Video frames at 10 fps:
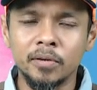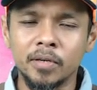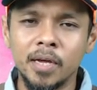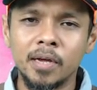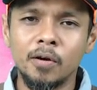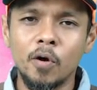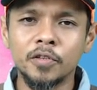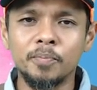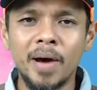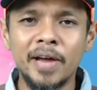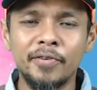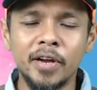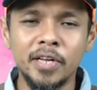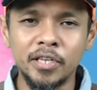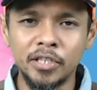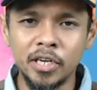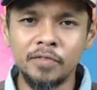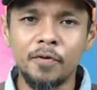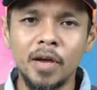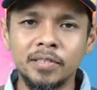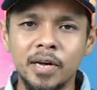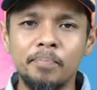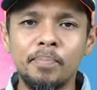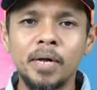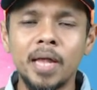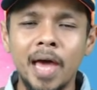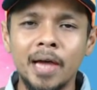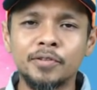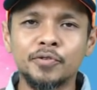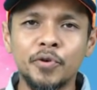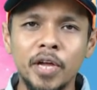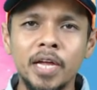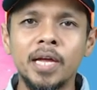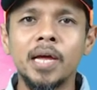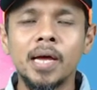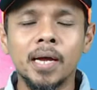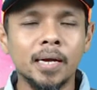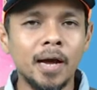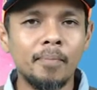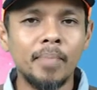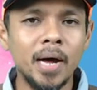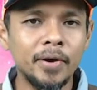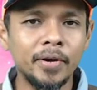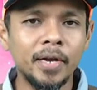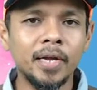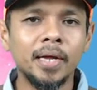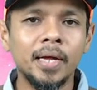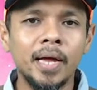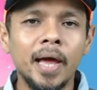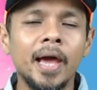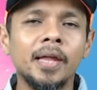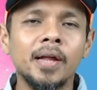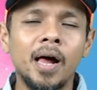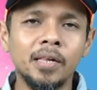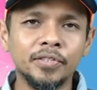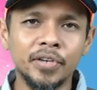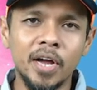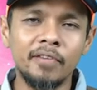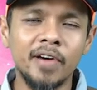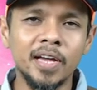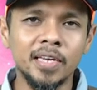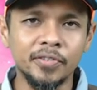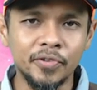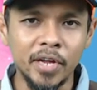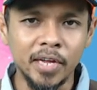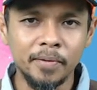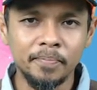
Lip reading: Okay, caused by radiation. For example, X-ray, gamma ray and ultraviolet ray.